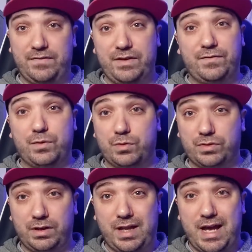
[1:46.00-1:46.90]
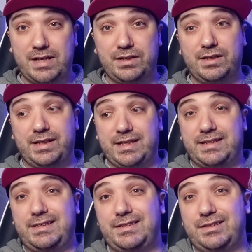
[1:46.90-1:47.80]
even if you order online, you're gonna get
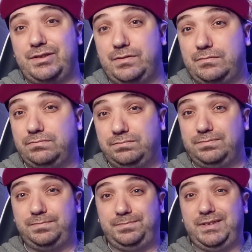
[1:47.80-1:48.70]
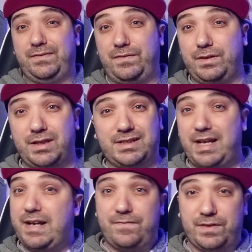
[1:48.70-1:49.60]
these. So if you're
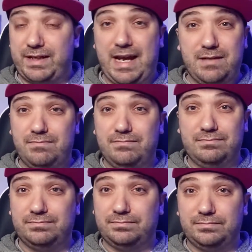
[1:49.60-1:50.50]
excited for the game,